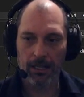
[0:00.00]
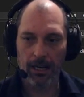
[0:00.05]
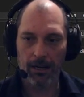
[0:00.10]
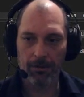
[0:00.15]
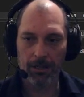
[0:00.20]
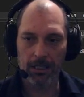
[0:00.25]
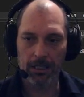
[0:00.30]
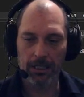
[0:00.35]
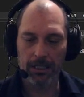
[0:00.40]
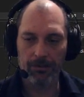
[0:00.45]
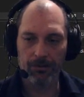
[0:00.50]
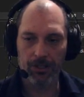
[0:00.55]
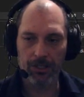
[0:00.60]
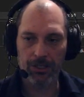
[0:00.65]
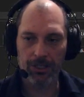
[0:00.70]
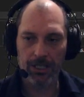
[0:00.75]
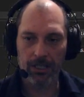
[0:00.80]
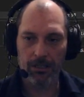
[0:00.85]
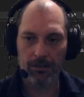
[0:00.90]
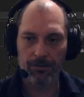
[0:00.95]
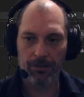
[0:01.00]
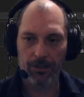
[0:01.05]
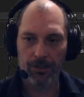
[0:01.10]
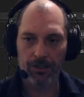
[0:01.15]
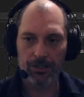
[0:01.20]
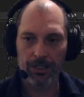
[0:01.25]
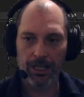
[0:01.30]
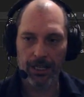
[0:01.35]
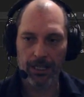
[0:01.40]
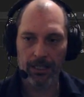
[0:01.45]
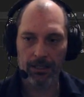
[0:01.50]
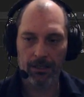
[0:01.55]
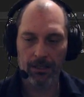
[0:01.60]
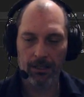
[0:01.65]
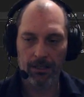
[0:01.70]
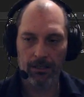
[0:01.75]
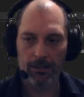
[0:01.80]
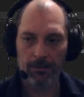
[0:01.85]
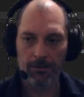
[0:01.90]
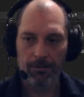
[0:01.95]
I'm going to leave this here for a second
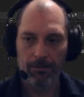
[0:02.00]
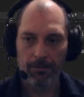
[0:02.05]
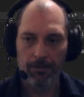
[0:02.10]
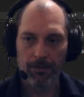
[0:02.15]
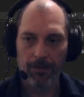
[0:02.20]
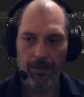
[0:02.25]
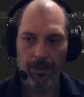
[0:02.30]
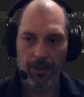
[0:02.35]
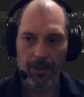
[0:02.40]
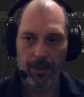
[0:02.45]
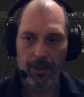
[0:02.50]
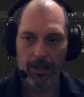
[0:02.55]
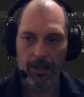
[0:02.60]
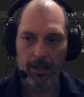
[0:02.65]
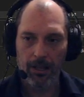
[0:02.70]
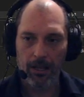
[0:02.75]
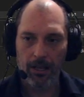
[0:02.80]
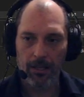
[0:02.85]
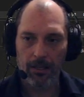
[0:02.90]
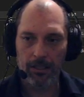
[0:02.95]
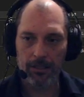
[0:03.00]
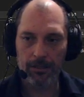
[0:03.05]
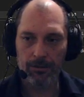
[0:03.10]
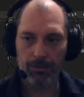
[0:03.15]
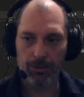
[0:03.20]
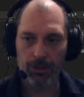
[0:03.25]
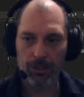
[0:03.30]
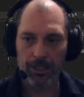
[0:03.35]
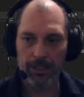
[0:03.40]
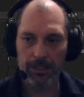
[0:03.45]
though. Let's